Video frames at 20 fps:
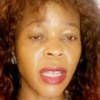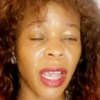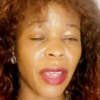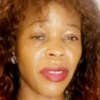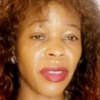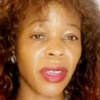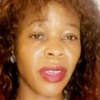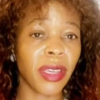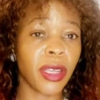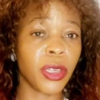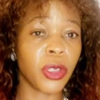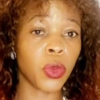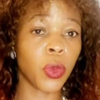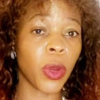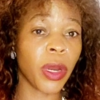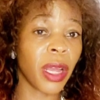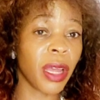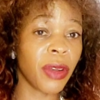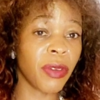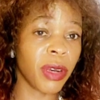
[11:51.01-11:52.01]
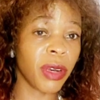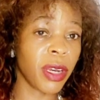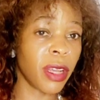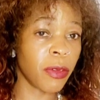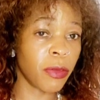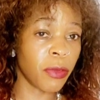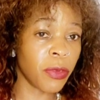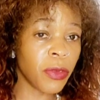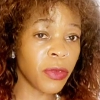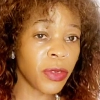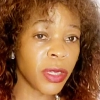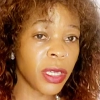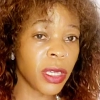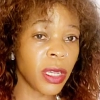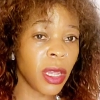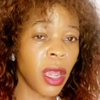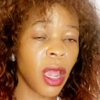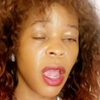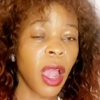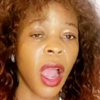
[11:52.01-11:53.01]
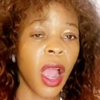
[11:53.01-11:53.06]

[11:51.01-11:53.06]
I think it's $150.